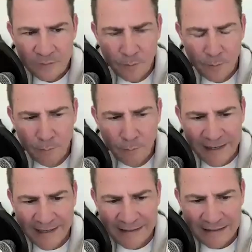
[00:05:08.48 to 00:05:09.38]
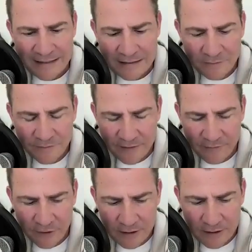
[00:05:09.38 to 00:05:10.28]
is my least
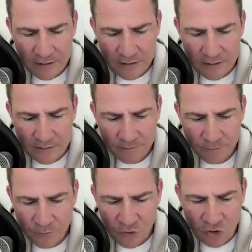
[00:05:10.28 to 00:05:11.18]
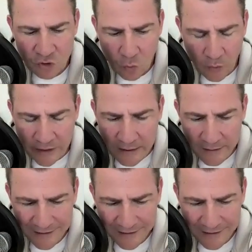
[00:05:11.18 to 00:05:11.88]
favorite story